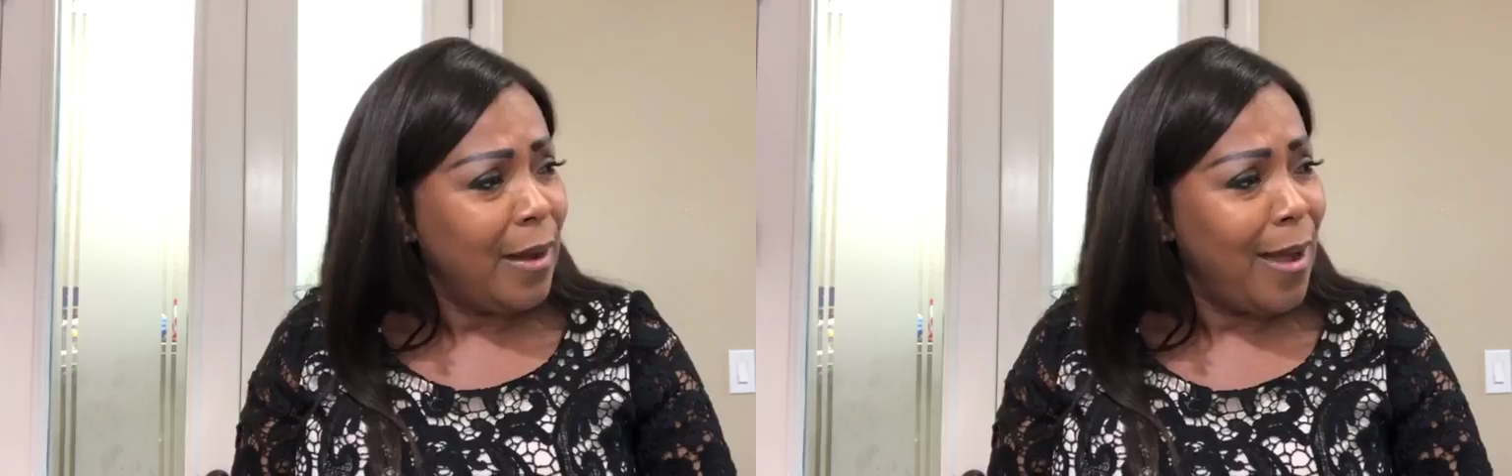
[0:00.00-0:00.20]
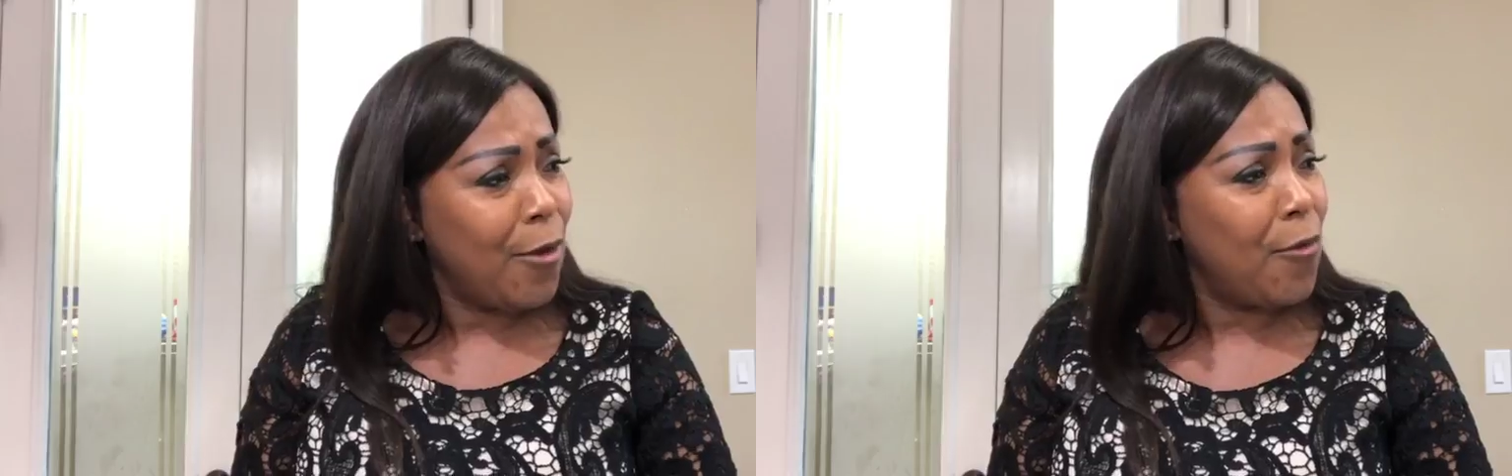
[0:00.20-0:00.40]

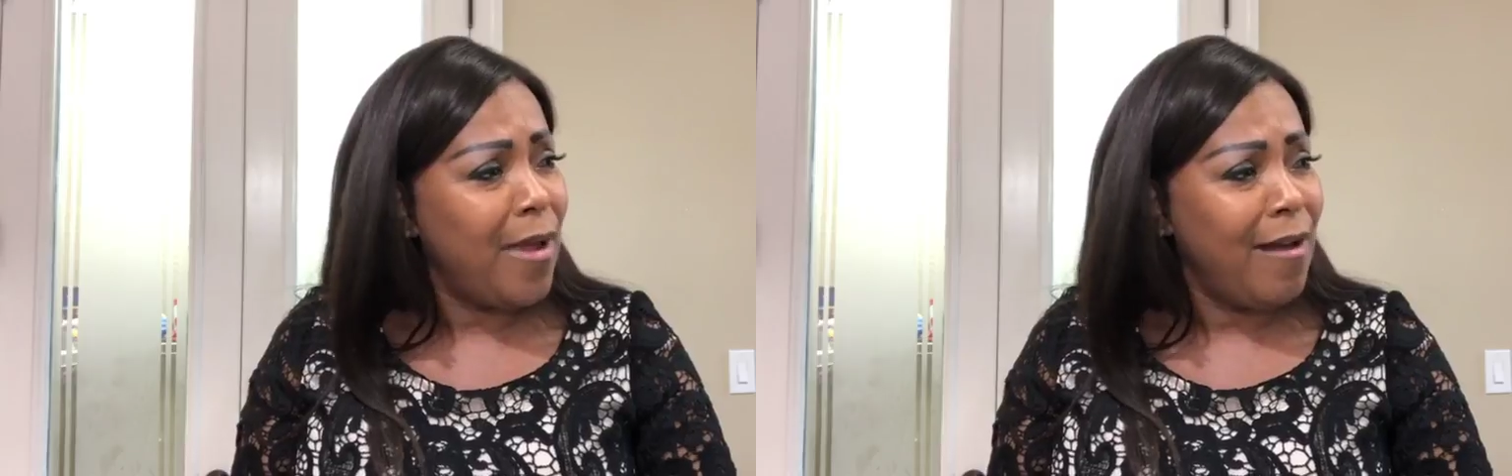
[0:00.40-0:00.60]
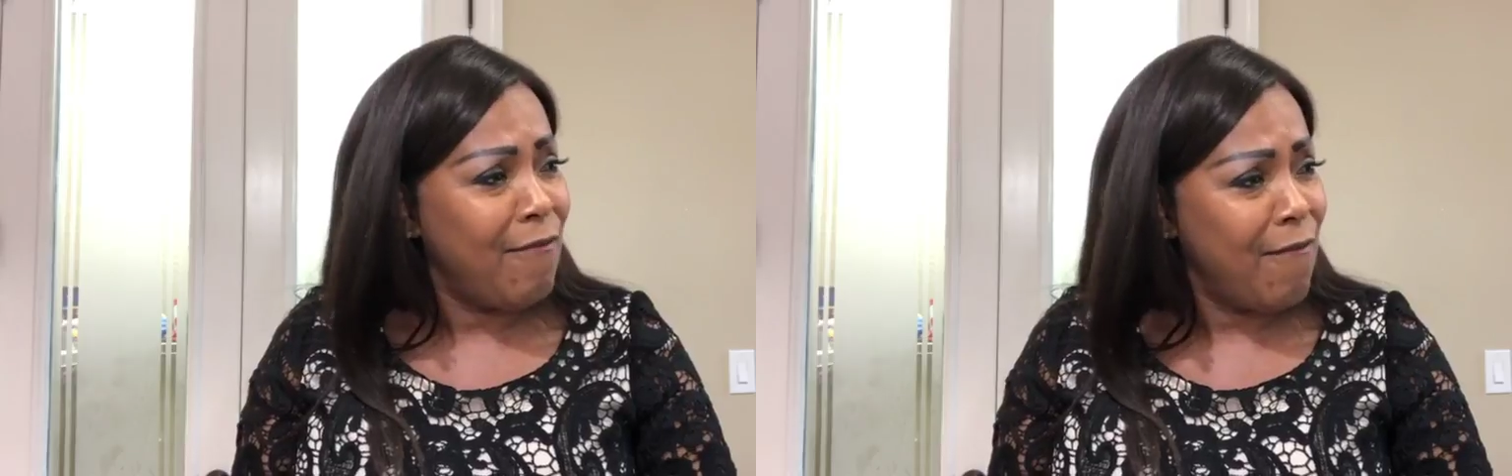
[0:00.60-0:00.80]
I don't
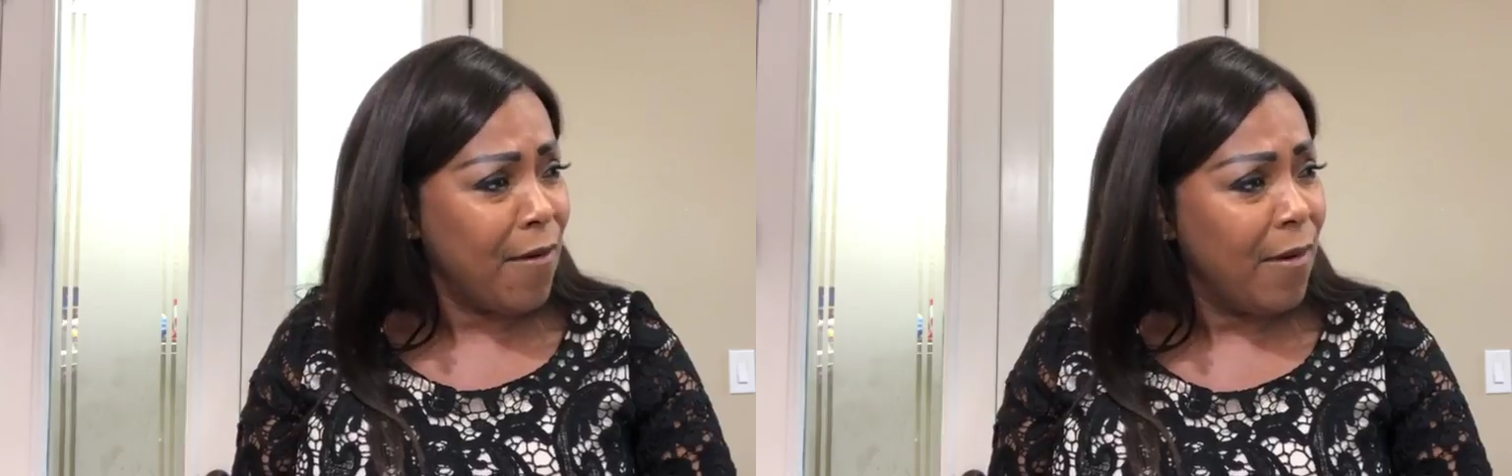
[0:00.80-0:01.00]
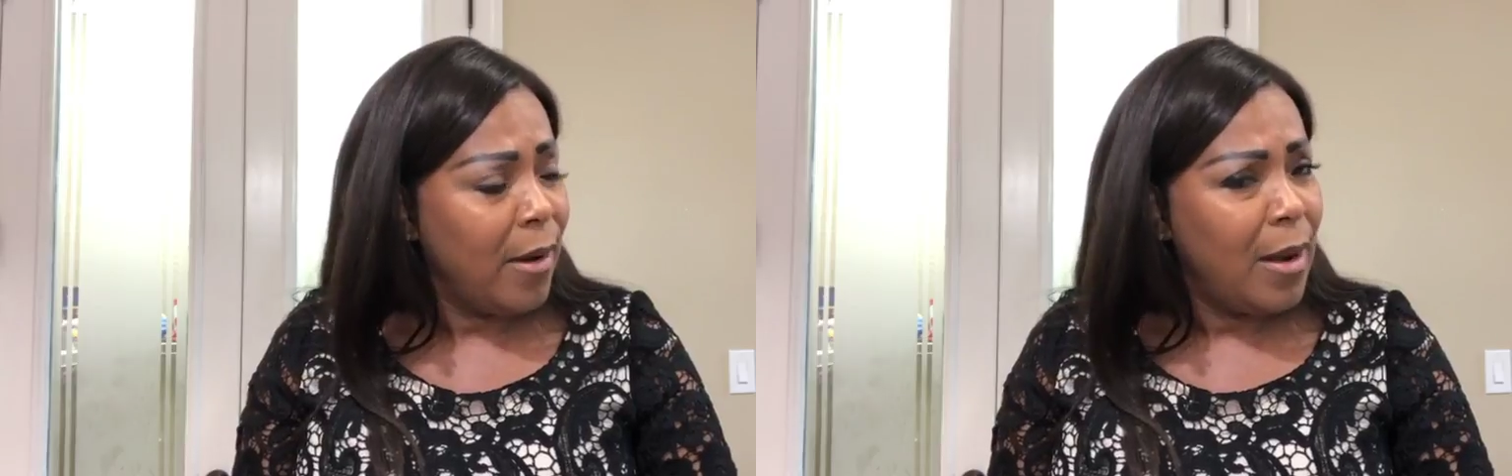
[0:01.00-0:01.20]
ever.
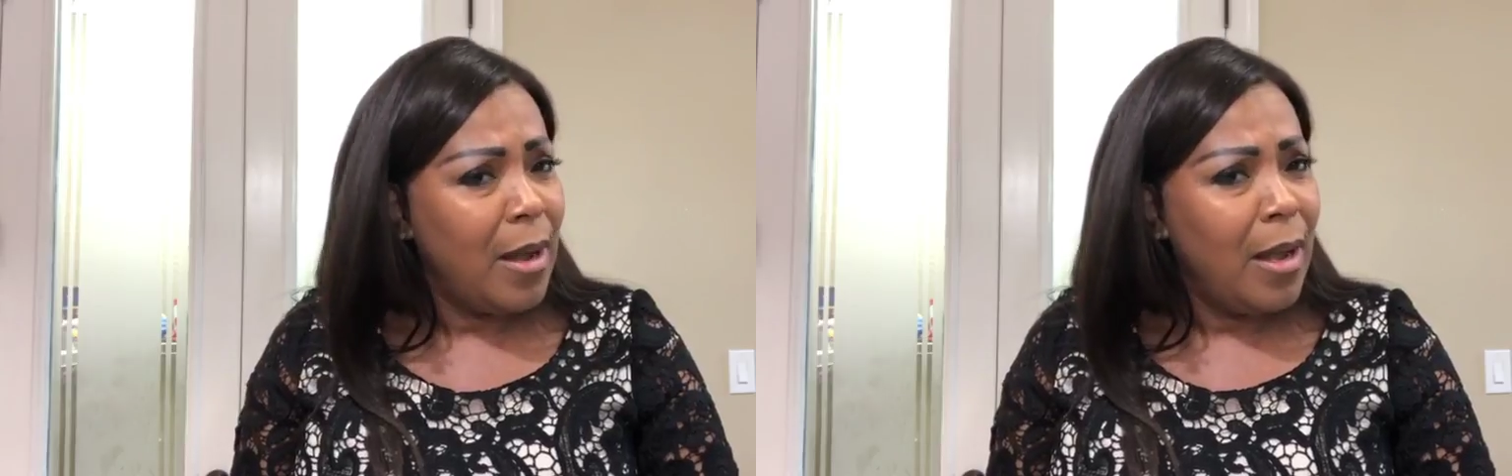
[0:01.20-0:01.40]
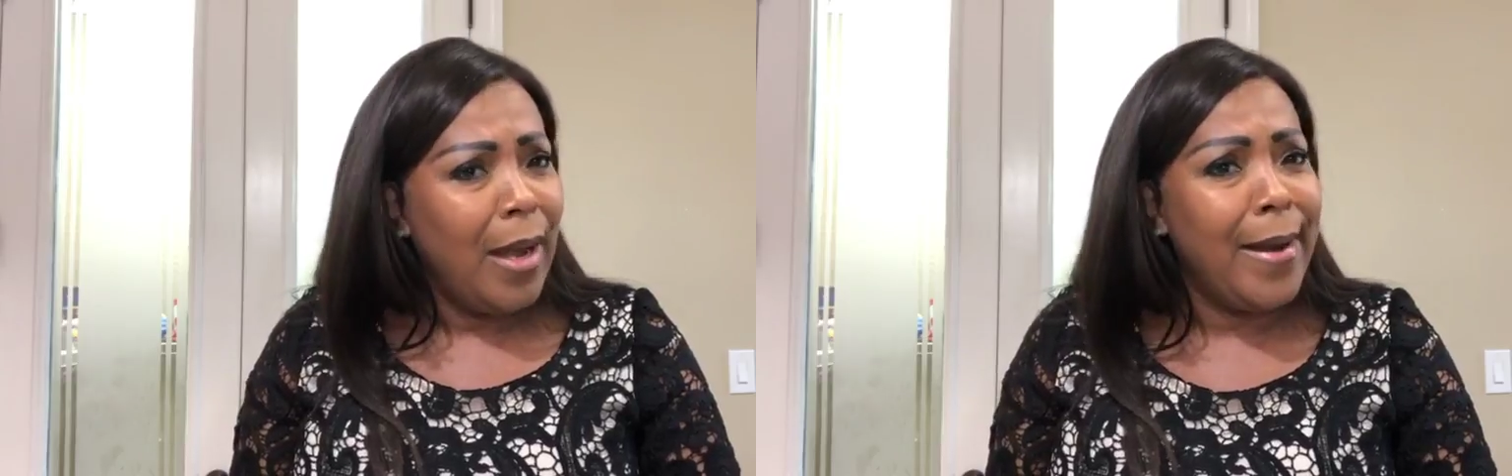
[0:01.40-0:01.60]

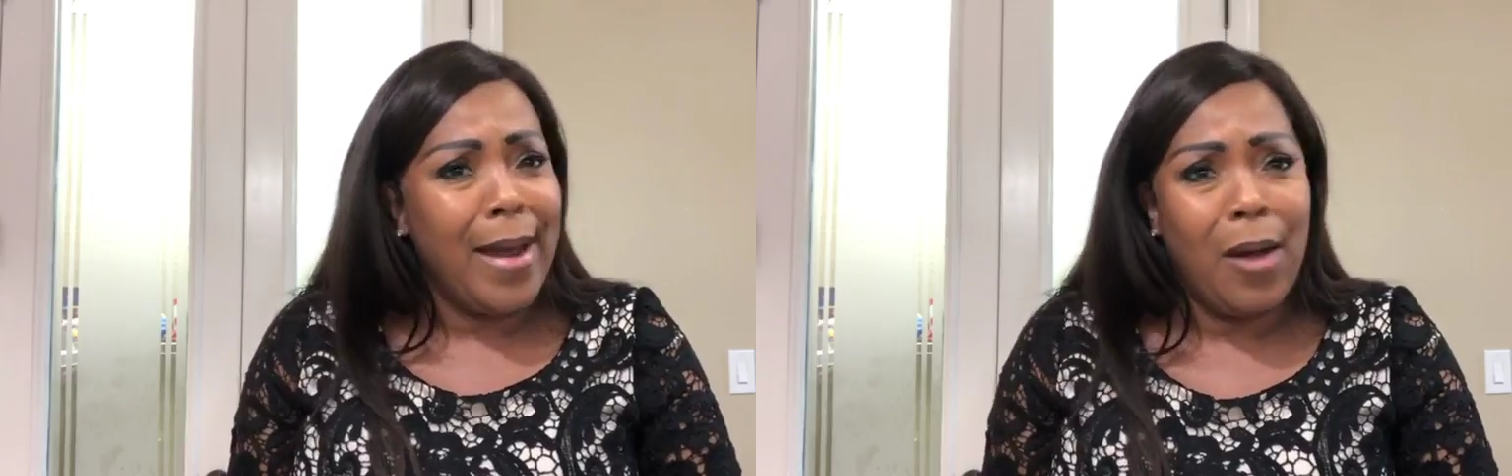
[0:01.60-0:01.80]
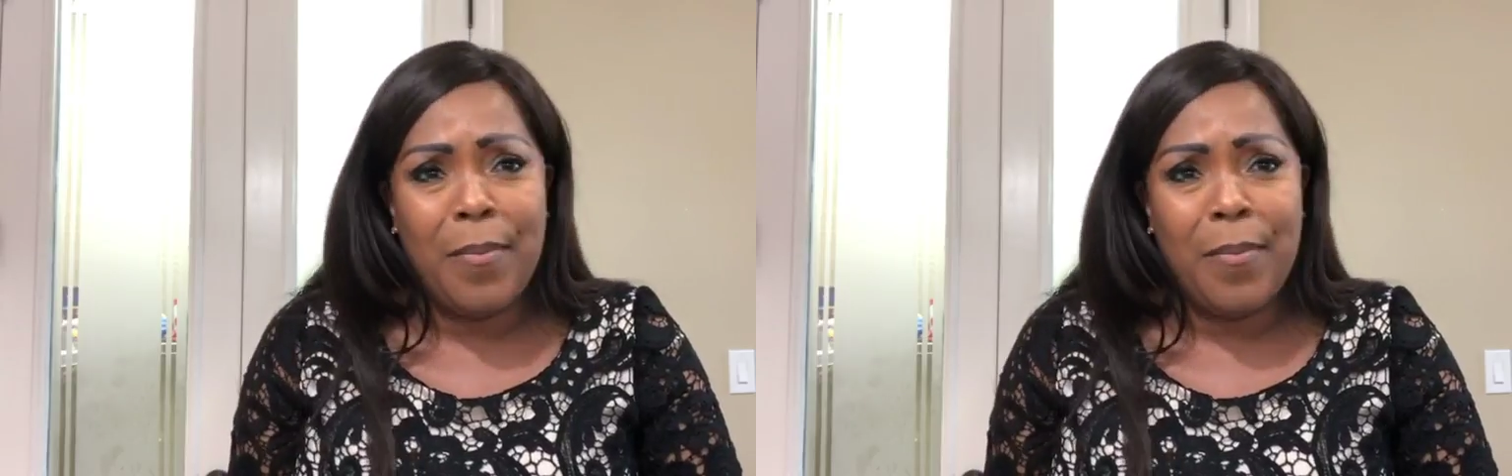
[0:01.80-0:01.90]
And I